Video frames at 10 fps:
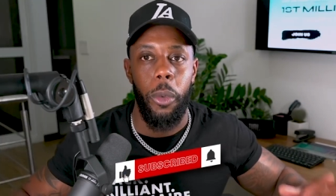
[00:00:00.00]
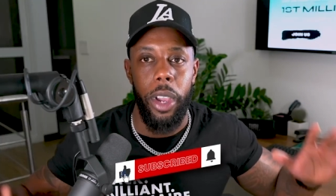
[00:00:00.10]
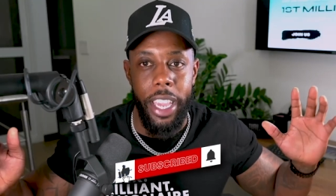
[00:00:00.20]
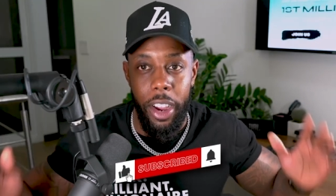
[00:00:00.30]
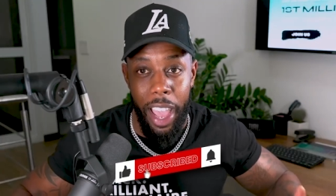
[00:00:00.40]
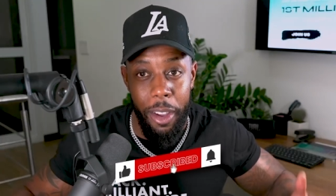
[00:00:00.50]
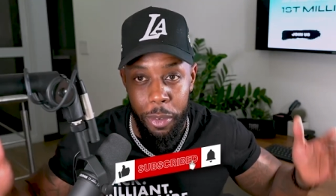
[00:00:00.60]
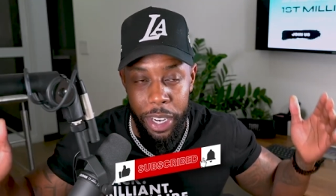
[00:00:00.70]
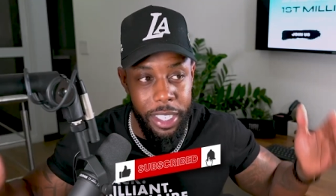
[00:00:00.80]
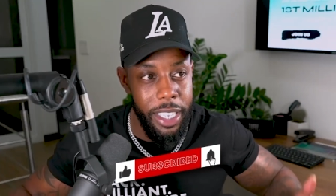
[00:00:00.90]
We're here
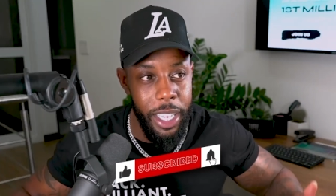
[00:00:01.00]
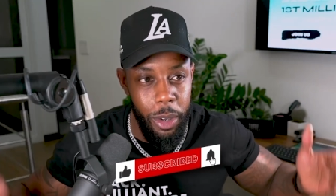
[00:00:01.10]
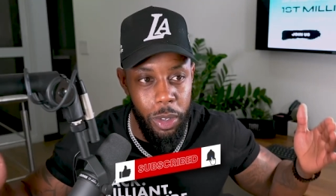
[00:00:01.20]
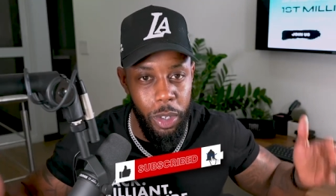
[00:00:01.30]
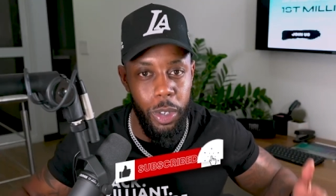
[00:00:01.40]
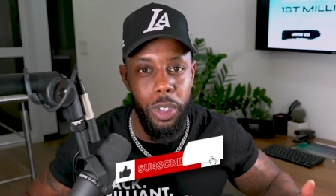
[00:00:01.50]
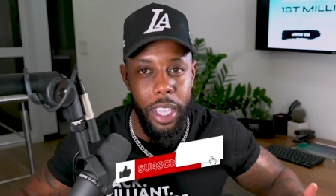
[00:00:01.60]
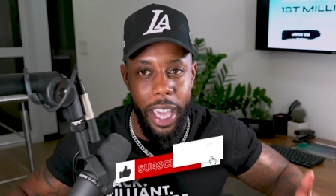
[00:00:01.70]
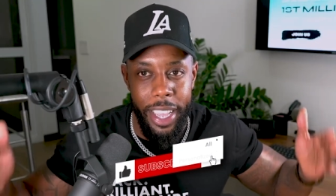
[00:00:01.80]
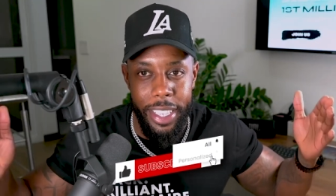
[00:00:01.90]
every single
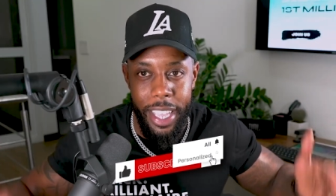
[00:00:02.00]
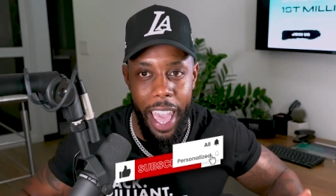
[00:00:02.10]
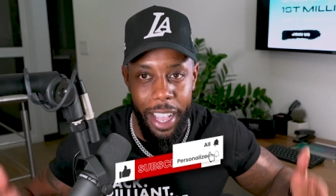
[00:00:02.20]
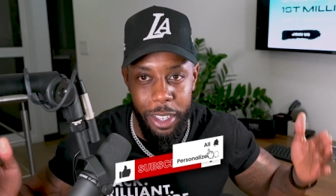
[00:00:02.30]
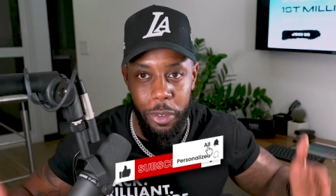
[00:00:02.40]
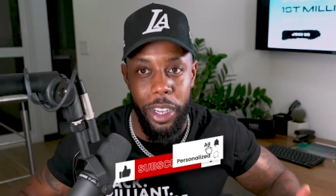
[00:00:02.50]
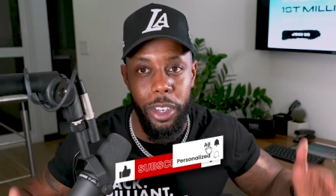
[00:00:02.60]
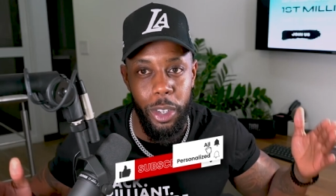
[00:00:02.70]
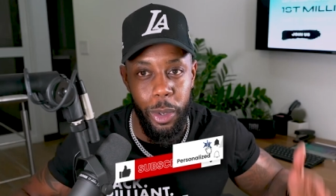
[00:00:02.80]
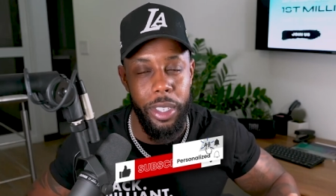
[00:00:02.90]
Tuesday, Tax-Free
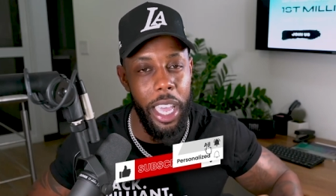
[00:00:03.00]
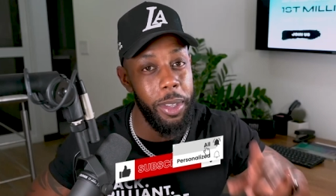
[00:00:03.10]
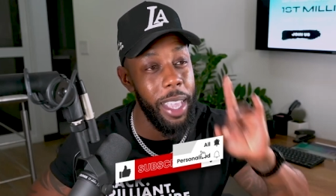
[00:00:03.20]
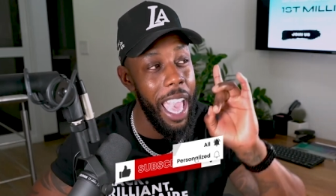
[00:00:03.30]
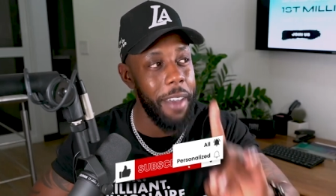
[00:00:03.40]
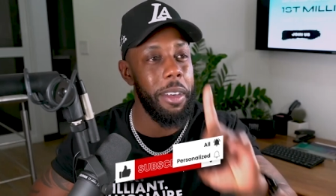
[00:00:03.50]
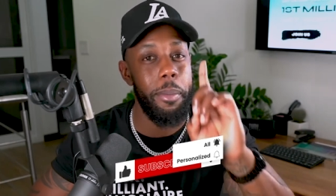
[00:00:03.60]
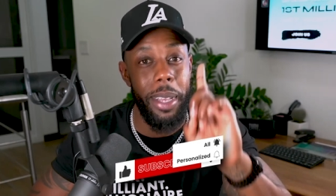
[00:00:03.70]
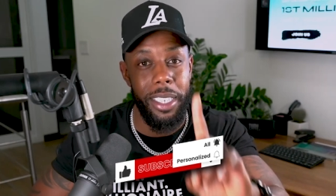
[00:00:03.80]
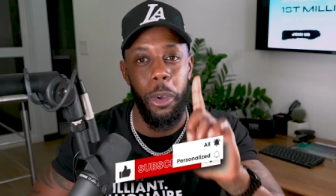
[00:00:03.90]
Tuesdays. We
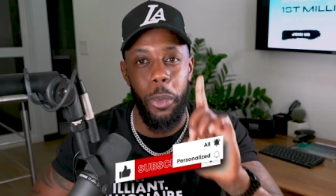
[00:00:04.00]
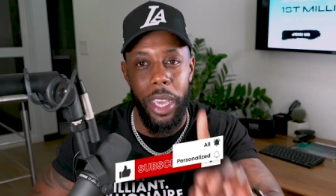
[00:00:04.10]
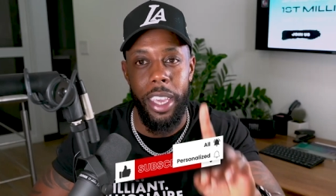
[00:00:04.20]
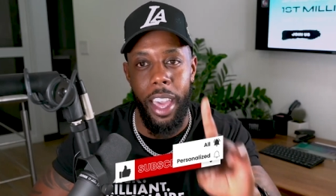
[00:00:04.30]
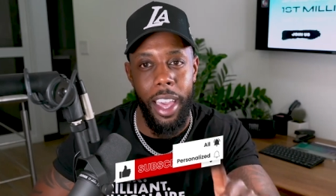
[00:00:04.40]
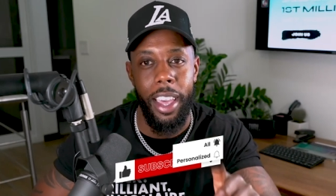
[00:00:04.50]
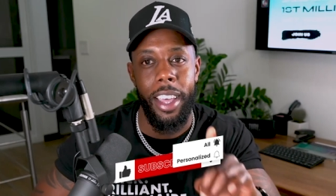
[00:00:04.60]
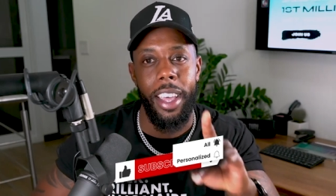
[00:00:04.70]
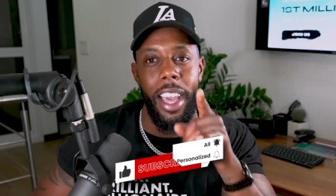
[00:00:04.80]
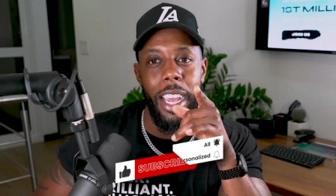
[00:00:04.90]
haven't missed a week yet.
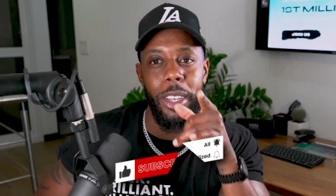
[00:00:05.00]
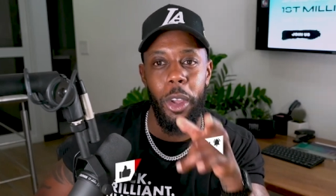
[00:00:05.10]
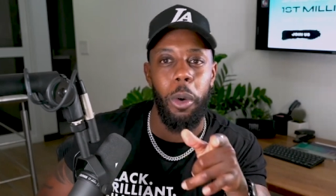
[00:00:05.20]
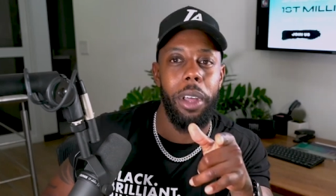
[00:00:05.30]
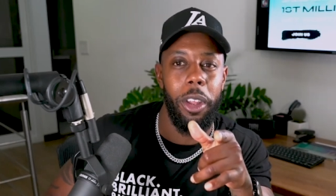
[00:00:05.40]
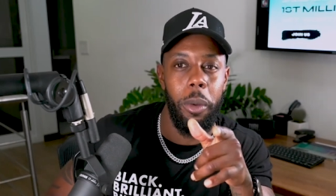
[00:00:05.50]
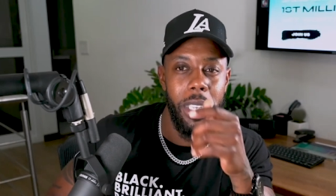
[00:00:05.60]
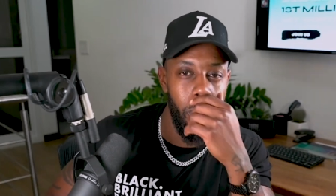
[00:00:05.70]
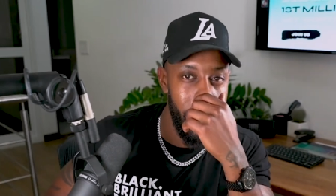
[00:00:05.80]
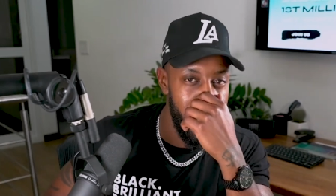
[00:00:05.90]
I don't plan on
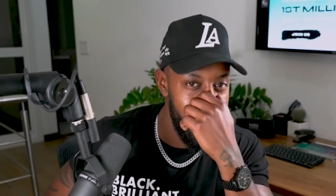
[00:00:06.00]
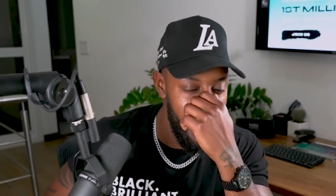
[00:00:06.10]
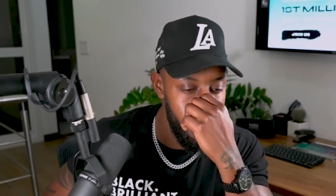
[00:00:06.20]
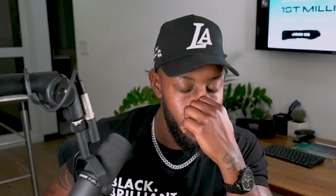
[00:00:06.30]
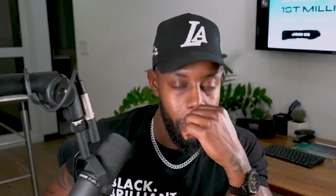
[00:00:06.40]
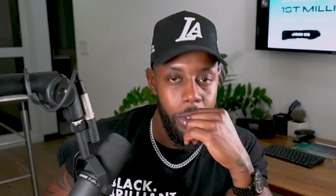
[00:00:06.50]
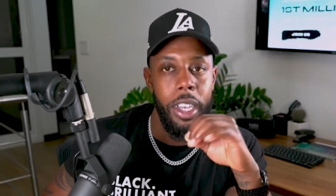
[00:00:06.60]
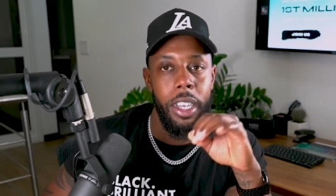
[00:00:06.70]
missing one anytime soon.